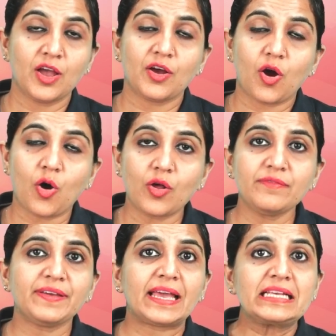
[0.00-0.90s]

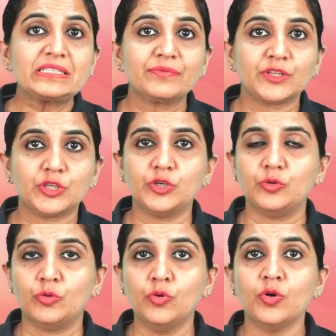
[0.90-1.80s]
Always with
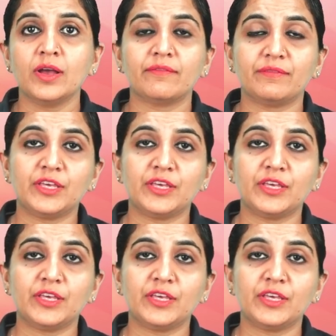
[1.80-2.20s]
you, we